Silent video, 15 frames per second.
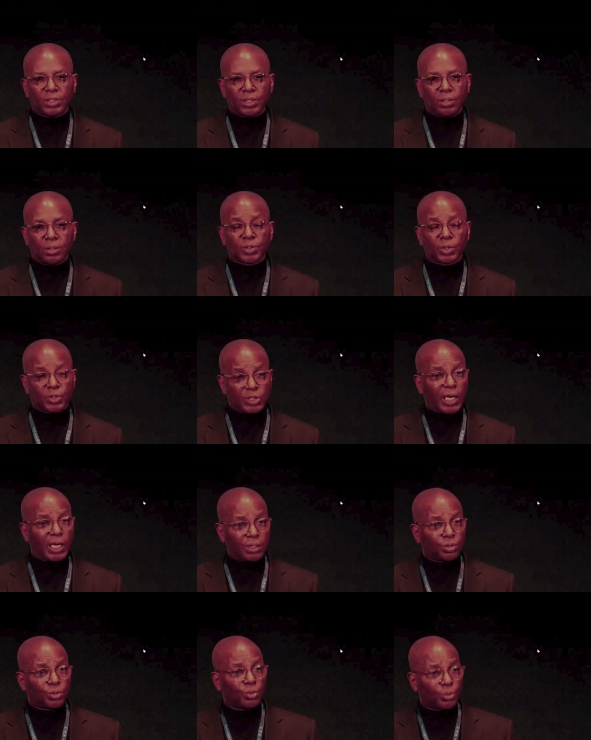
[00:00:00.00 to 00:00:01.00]
here is because I
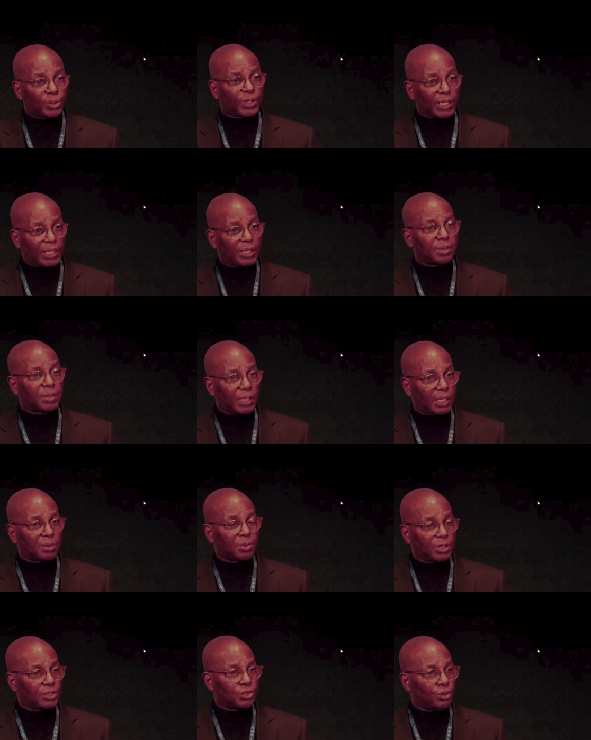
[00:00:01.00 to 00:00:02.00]
do think
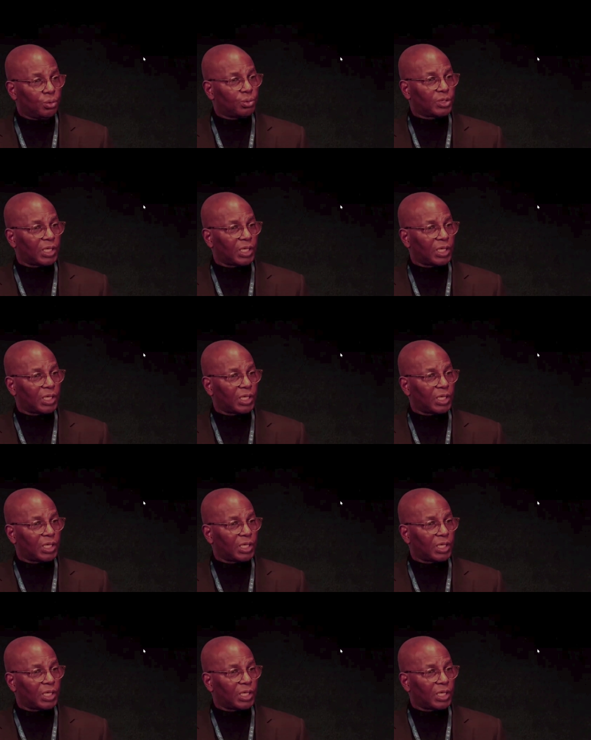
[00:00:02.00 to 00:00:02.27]
that this new